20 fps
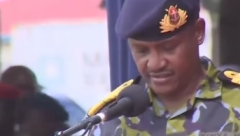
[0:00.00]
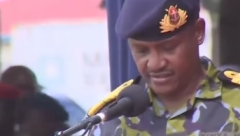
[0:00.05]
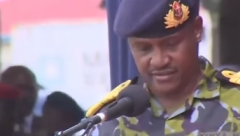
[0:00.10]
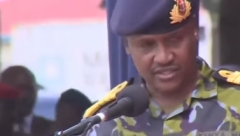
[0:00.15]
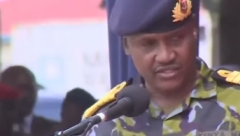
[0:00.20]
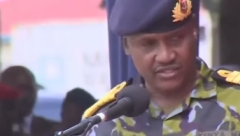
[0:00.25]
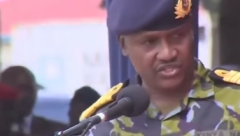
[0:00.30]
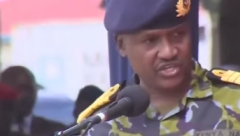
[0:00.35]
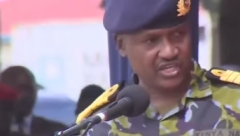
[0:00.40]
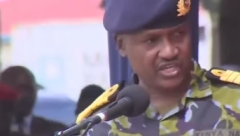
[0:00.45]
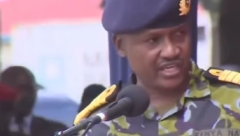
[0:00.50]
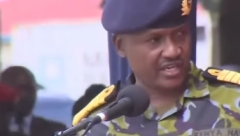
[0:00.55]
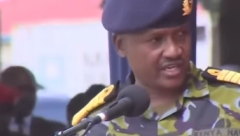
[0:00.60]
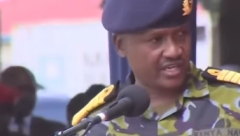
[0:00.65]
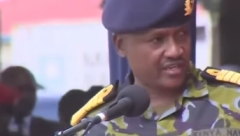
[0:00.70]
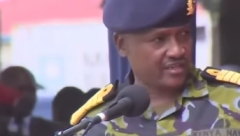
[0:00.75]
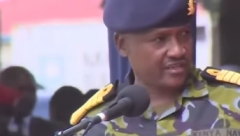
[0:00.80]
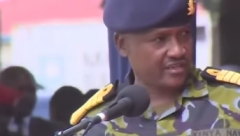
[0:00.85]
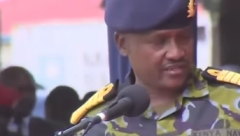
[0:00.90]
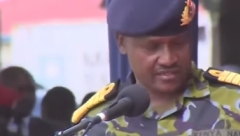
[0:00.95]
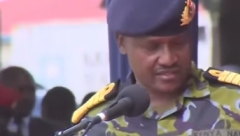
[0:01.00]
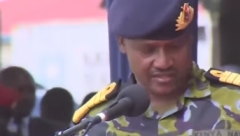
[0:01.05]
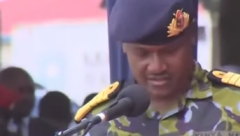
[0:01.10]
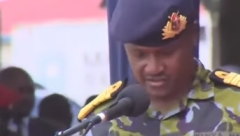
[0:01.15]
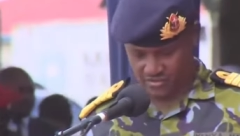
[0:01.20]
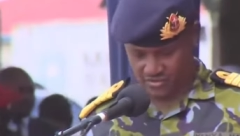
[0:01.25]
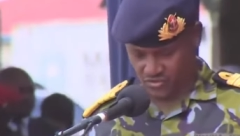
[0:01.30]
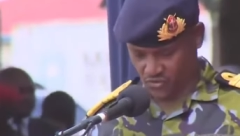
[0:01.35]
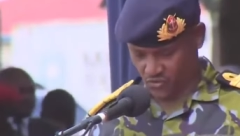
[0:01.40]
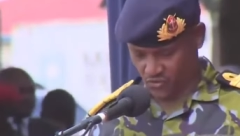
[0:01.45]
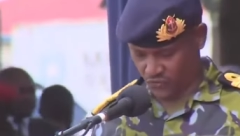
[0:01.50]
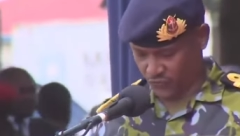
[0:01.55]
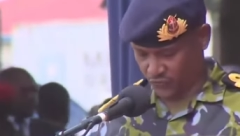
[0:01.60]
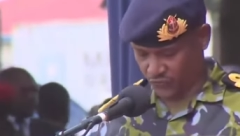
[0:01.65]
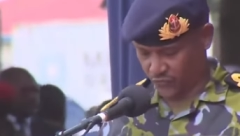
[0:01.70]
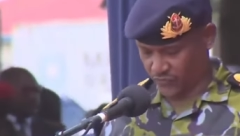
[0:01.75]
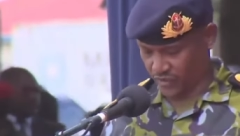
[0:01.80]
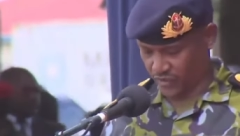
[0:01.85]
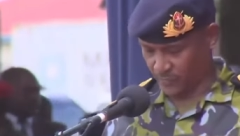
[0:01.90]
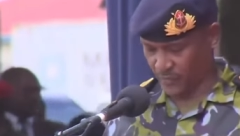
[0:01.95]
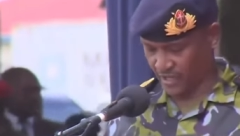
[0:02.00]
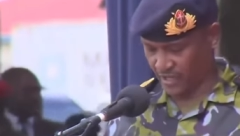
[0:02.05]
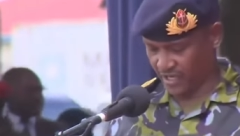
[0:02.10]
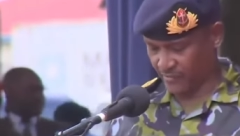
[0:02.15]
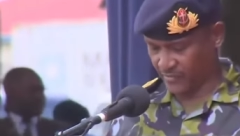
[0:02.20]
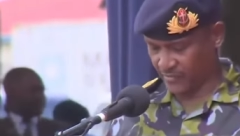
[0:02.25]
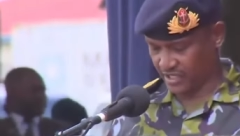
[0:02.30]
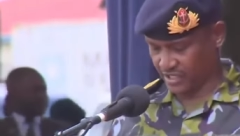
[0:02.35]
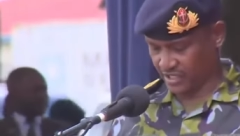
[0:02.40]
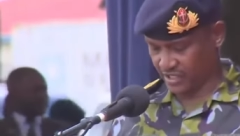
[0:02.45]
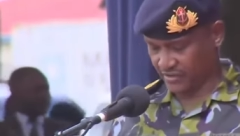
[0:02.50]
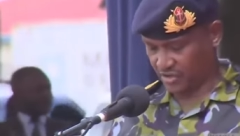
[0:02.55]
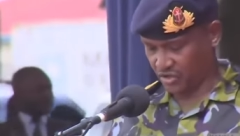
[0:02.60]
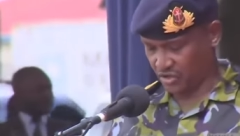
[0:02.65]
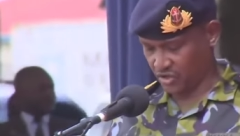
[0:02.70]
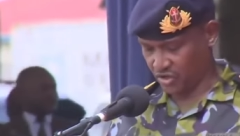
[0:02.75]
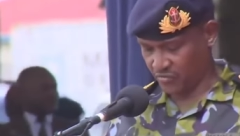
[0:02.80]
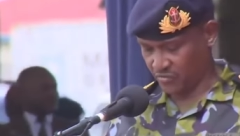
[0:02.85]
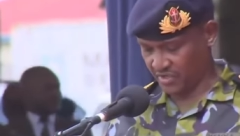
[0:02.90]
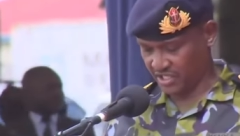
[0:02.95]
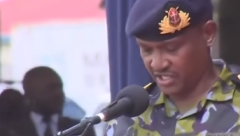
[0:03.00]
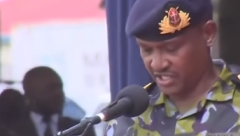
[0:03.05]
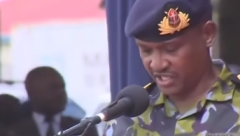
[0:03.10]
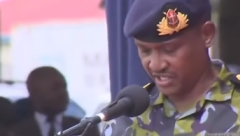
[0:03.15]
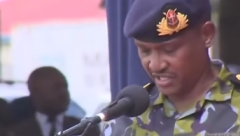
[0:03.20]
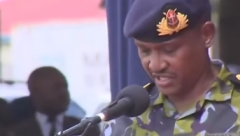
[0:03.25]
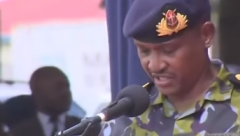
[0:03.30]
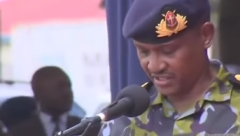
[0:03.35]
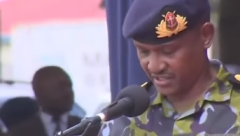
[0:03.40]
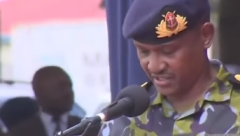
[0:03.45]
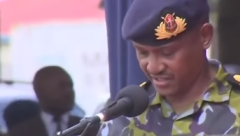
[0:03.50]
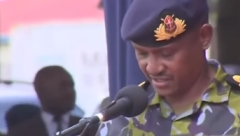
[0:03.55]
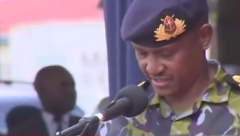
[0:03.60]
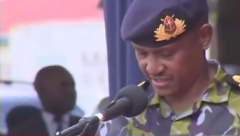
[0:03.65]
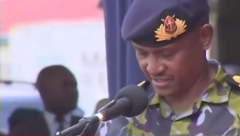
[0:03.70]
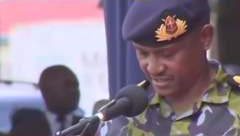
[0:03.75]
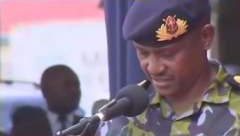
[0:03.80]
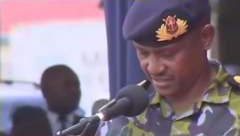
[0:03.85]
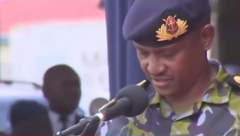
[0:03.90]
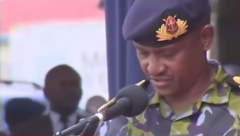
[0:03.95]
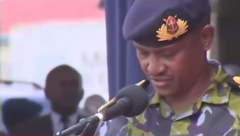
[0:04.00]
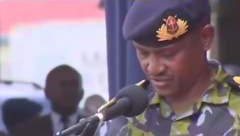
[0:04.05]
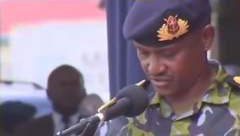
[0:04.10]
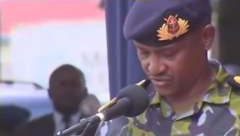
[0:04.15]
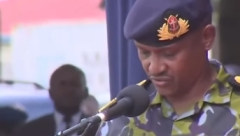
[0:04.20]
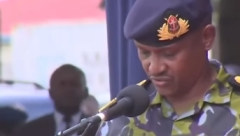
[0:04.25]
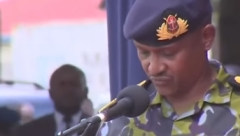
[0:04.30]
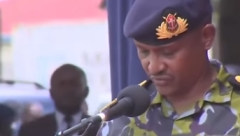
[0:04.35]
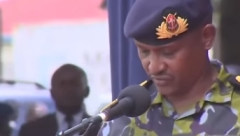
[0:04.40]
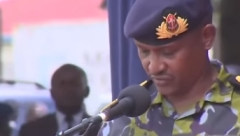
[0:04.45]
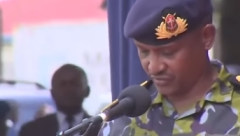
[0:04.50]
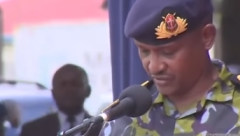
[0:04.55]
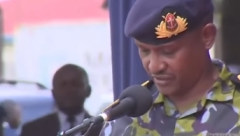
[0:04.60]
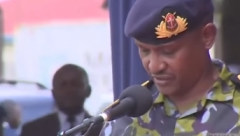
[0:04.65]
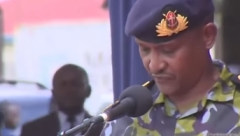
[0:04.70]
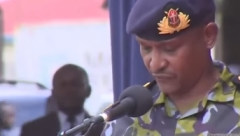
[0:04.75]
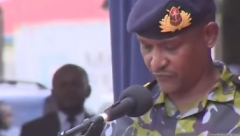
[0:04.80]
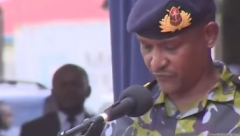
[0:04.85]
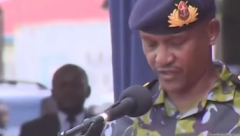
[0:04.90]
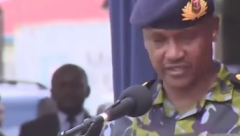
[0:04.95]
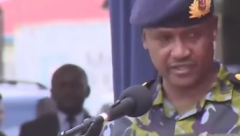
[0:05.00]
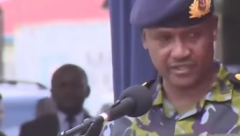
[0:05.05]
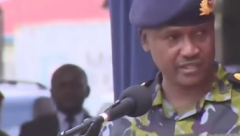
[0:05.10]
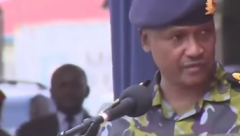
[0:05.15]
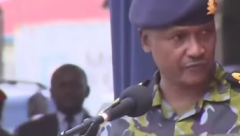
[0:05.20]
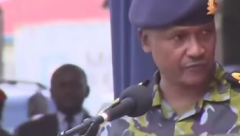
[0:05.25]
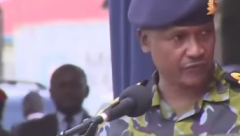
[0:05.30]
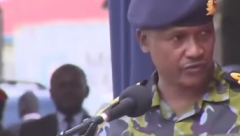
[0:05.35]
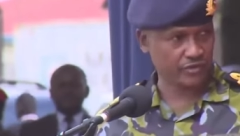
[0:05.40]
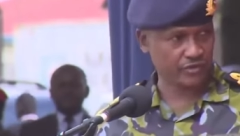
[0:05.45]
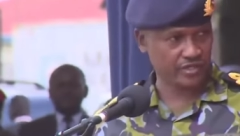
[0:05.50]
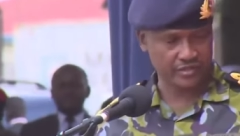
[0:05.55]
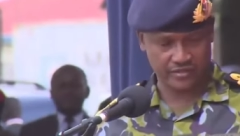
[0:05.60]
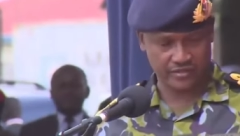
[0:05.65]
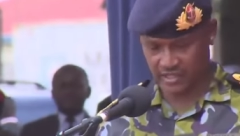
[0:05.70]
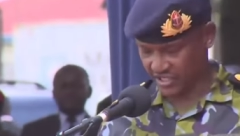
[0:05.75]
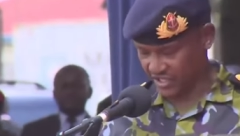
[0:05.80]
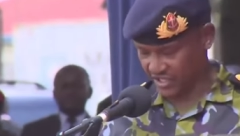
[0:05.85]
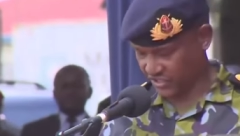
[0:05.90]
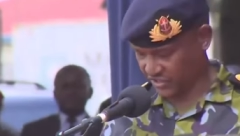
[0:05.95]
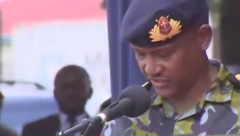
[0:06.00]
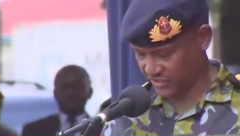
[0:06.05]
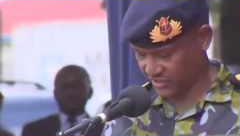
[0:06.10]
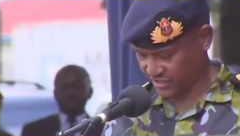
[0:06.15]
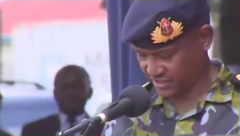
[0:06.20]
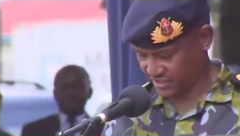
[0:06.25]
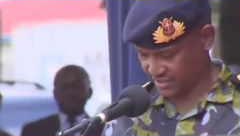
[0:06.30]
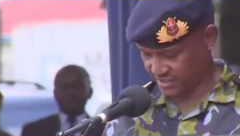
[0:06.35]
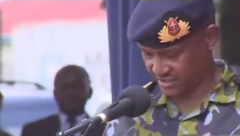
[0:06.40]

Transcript: the Chair of the Parliamentary Committee on Defense and Foreign Relations,